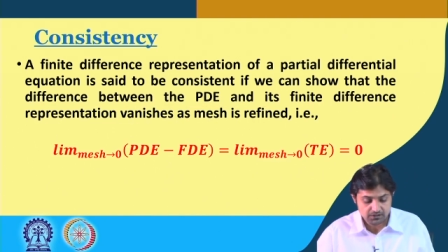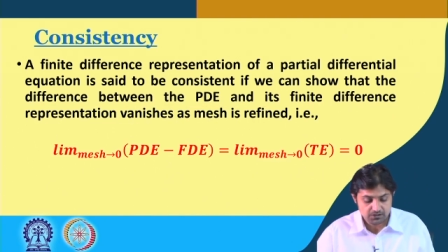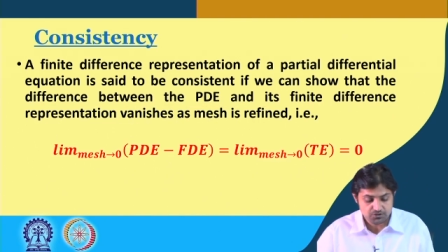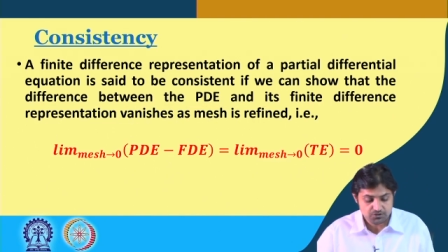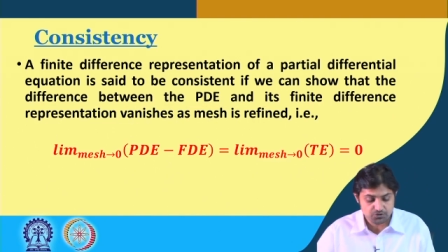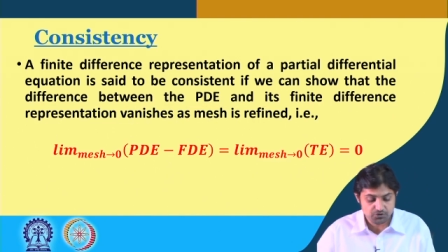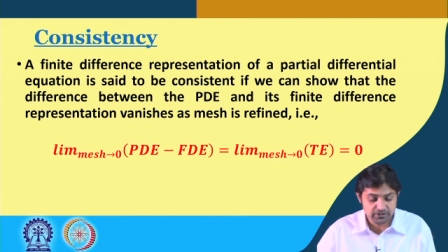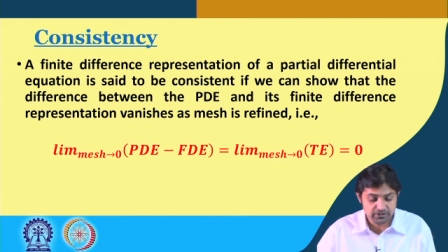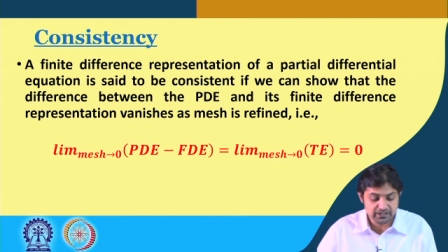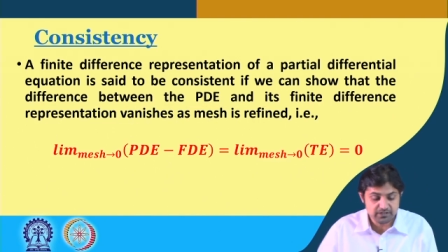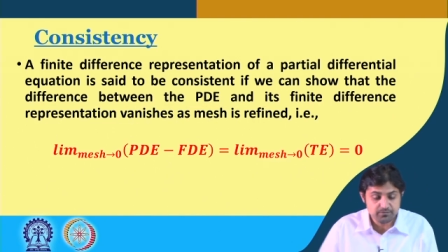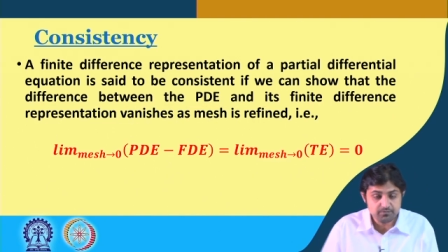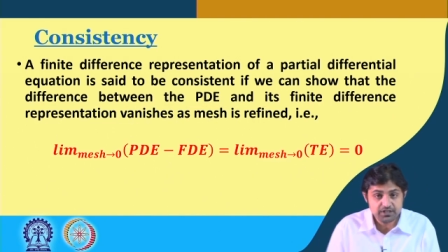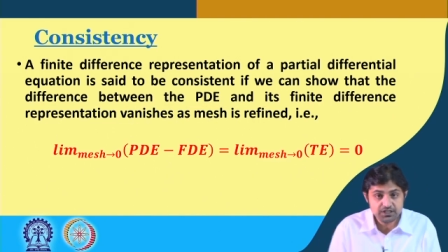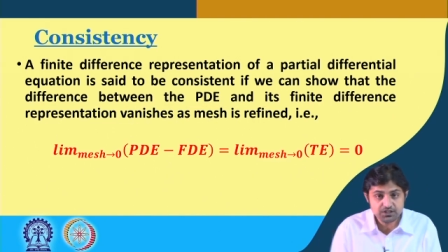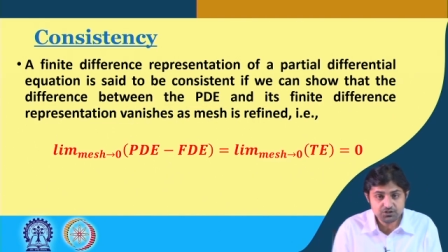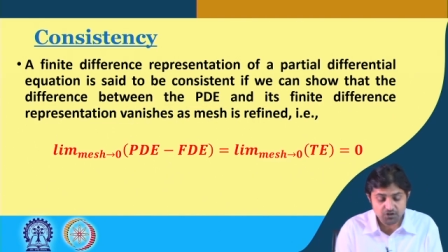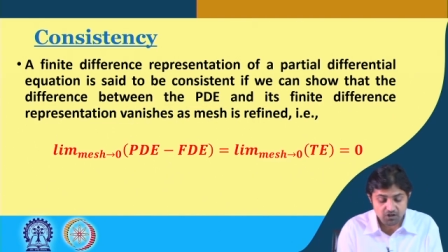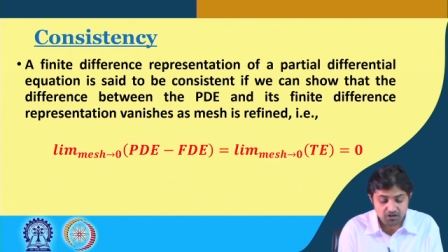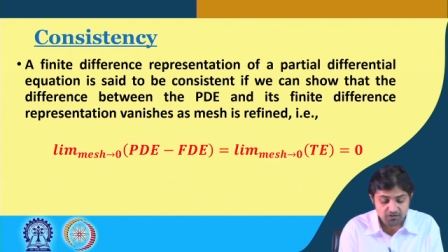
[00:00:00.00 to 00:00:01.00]
so,
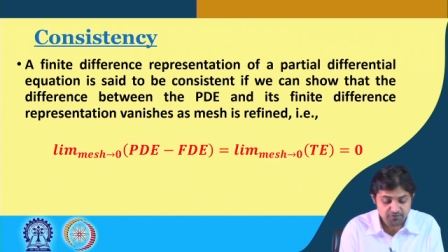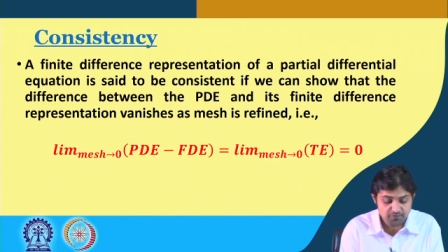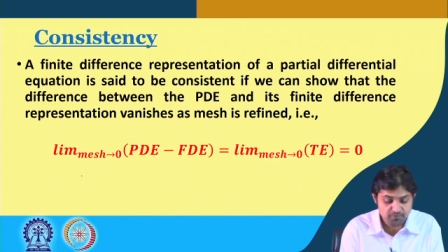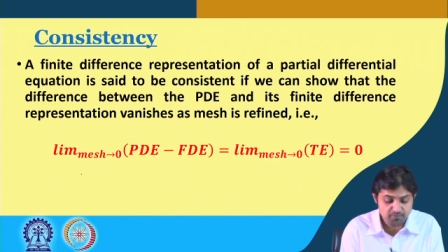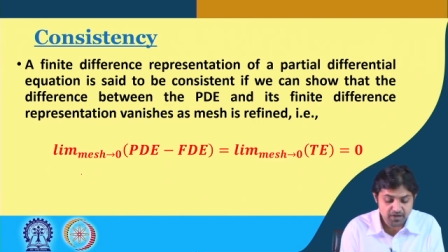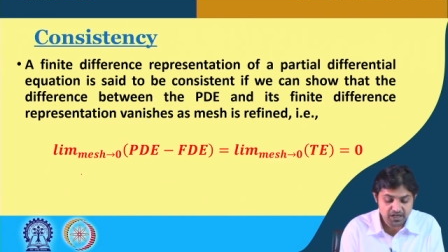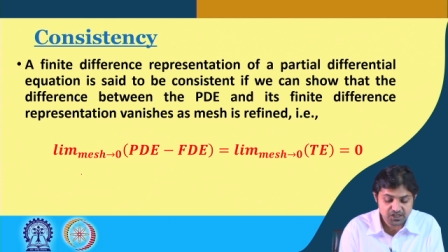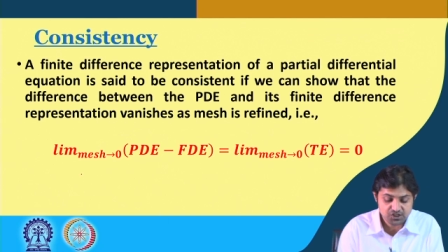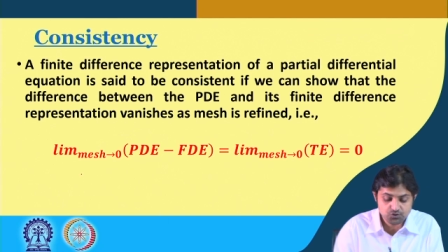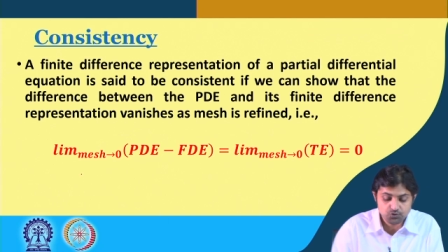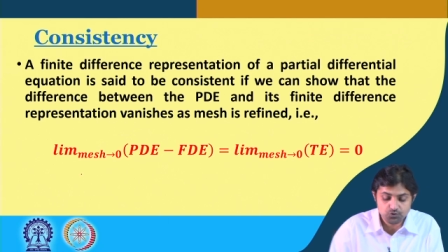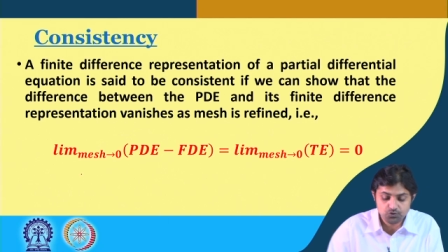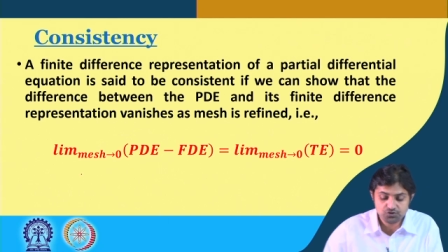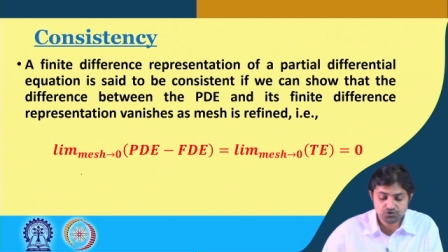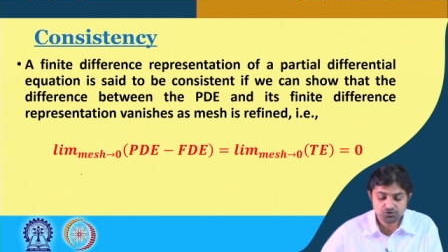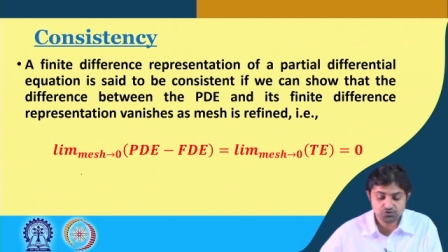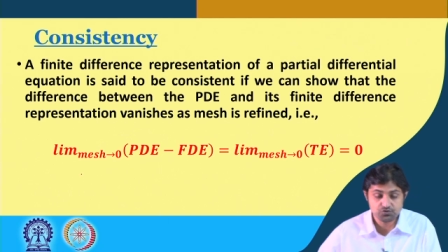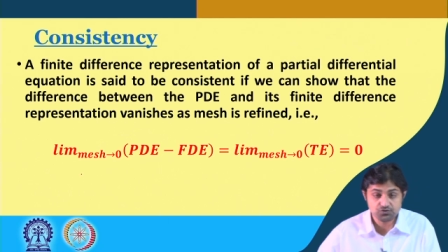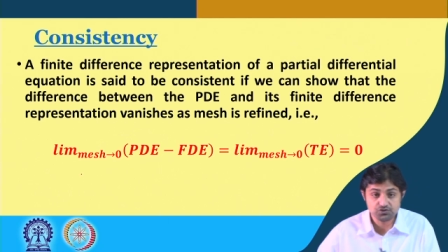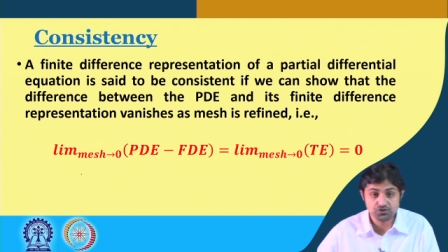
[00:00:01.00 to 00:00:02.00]
limit of mesh goes
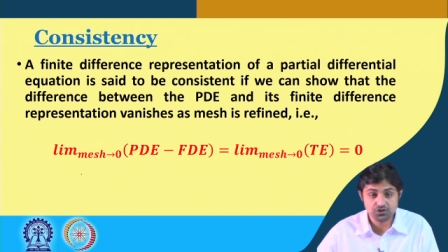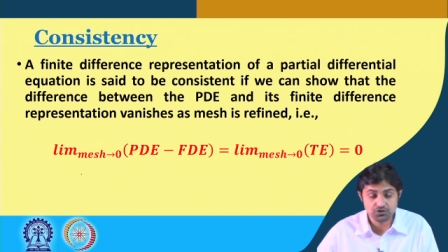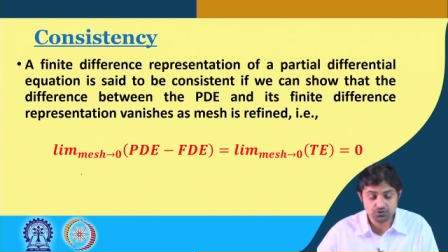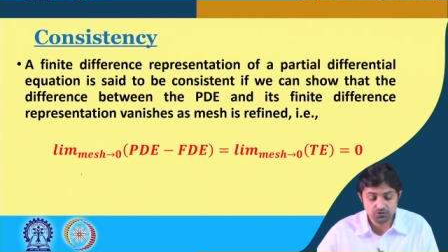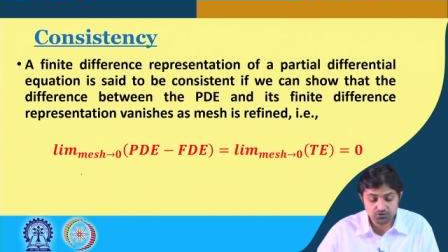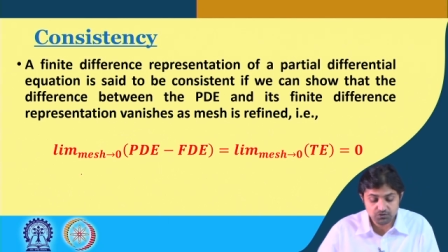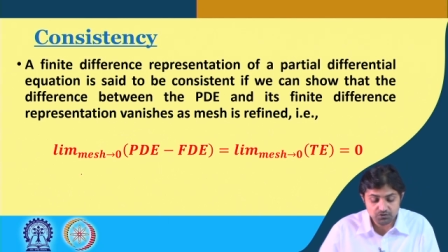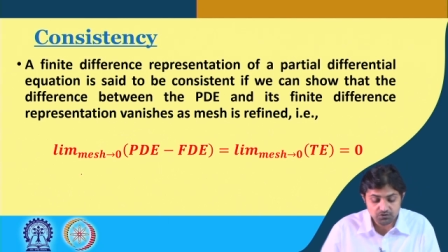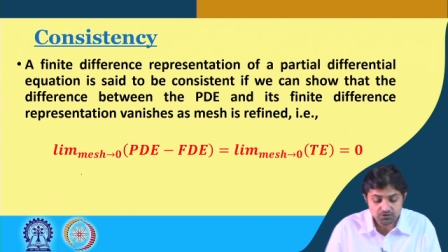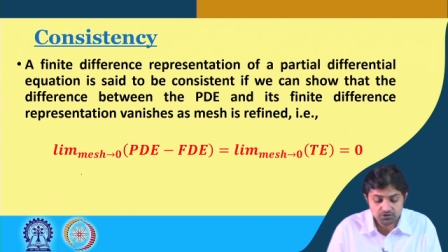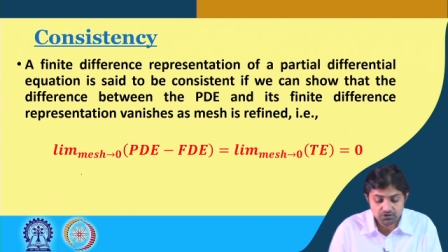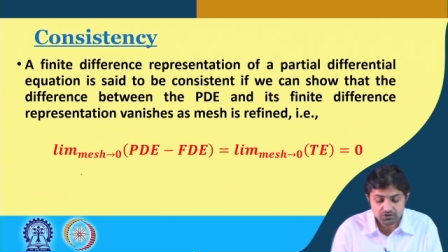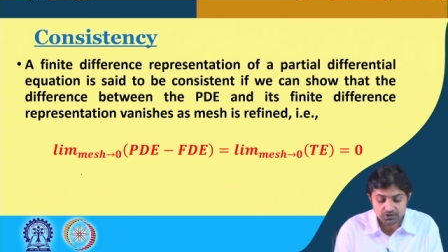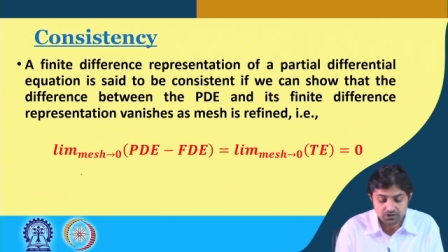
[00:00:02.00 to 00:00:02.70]
to 0,